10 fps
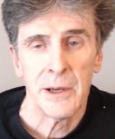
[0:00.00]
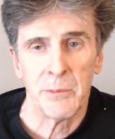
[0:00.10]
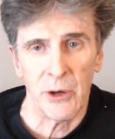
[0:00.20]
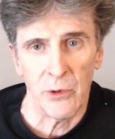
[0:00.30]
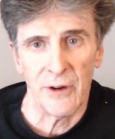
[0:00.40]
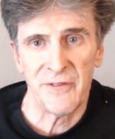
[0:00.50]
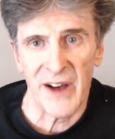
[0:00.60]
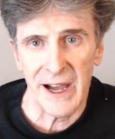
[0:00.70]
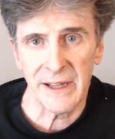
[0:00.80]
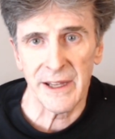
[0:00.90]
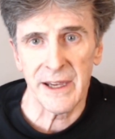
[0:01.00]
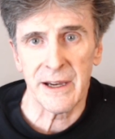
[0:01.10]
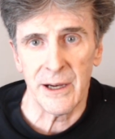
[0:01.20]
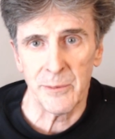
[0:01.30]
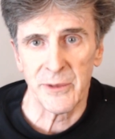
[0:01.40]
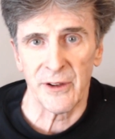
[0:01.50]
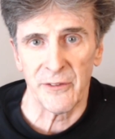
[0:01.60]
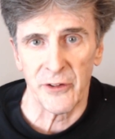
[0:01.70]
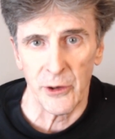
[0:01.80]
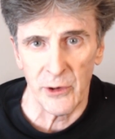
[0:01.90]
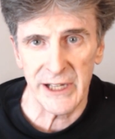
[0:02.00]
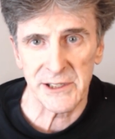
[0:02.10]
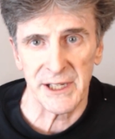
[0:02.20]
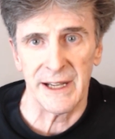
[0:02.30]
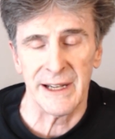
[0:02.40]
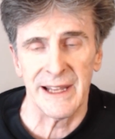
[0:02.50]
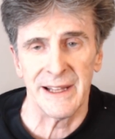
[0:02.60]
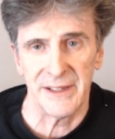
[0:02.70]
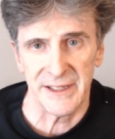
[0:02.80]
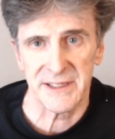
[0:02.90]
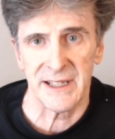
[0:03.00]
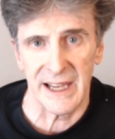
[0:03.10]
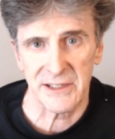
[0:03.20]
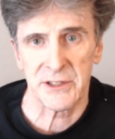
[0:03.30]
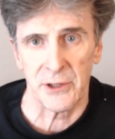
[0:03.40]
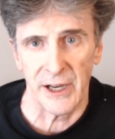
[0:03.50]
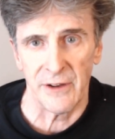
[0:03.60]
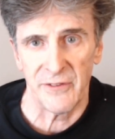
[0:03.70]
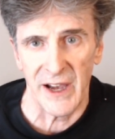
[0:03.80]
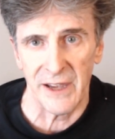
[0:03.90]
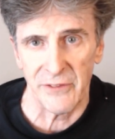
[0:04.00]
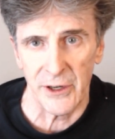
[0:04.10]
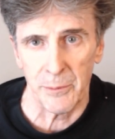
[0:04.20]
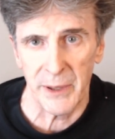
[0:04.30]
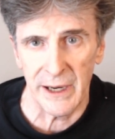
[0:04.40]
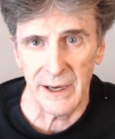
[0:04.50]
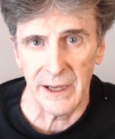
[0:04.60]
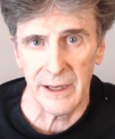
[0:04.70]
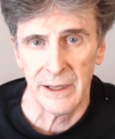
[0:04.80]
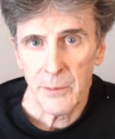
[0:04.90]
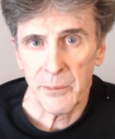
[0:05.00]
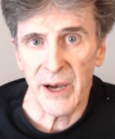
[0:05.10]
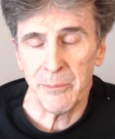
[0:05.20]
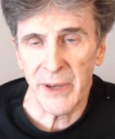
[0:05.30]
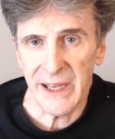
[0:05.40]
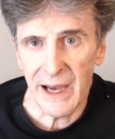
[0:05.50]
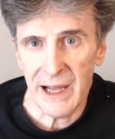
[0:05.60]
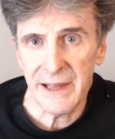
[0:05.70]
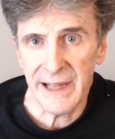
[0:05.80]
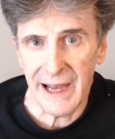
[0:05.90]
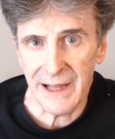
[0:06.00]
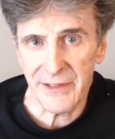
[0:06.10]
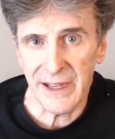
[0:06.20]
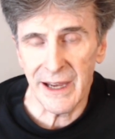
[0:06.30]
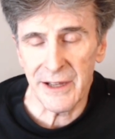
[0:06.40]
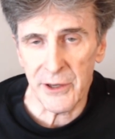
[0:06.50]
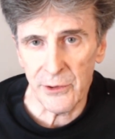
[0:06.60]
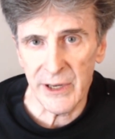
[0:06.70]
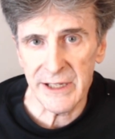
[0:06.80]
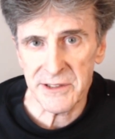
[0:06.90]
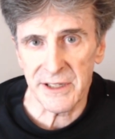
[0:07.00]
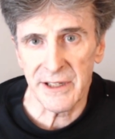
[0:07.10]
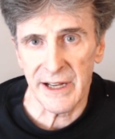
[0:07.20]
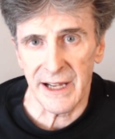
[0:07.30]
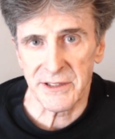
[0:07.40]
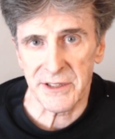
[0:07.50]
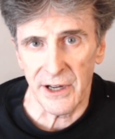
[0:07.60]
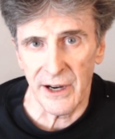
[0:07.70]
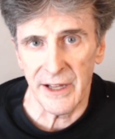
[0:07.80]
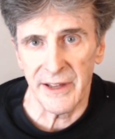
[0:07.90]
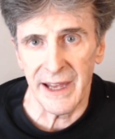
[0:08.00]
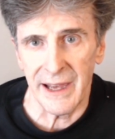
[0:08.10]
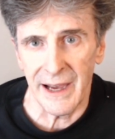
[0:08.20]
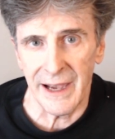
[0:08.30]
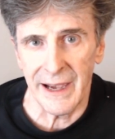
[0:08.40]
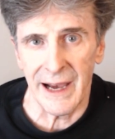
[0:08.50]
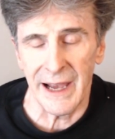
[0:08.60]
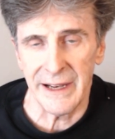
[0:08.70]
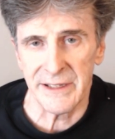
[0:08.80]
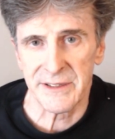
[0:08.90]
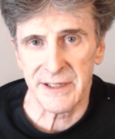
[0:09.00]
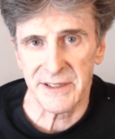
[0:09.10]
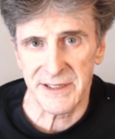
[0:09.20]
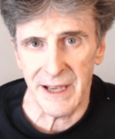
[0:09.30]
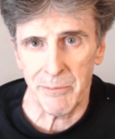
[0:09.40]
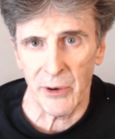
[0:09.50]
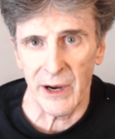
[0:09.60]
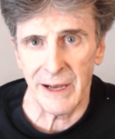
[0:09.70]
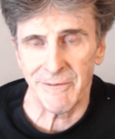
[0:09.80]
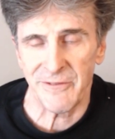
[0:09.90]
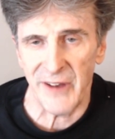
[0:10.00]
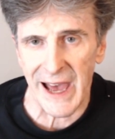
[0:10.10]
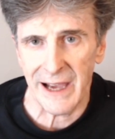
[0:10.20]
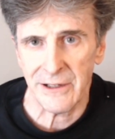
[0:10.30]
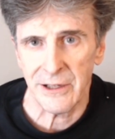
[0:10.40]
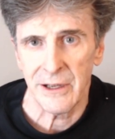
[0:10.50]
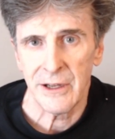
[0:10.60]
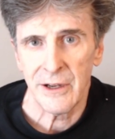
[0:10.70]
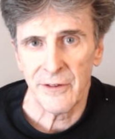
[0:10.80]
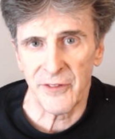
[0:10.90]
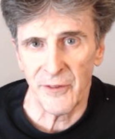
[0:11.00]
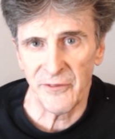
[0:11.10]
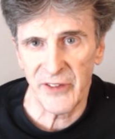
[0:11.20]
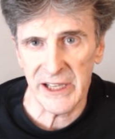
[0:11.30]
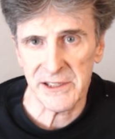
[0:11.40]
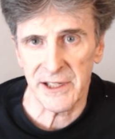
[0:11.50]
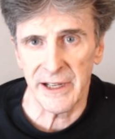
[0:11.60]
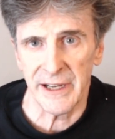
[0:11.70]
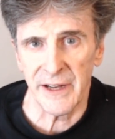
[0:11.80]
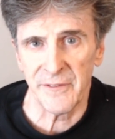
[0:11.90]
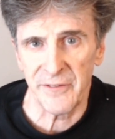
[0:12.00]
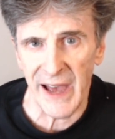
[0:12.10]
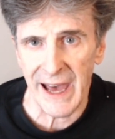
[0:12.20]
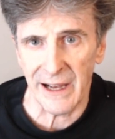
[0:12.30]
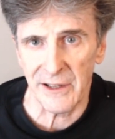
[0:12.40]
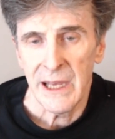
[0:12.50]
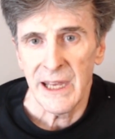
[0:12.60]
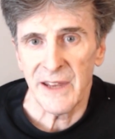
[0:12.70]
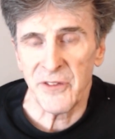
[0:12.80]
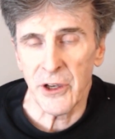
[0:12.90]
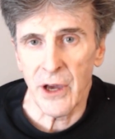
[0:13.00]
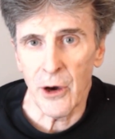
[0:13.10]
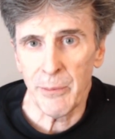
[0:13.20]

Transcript: but will finally come to fruition in this next three to five year period. But beyond that, the other reason that I started the A I Guide is to separate fact from fiction. And in fact, if you go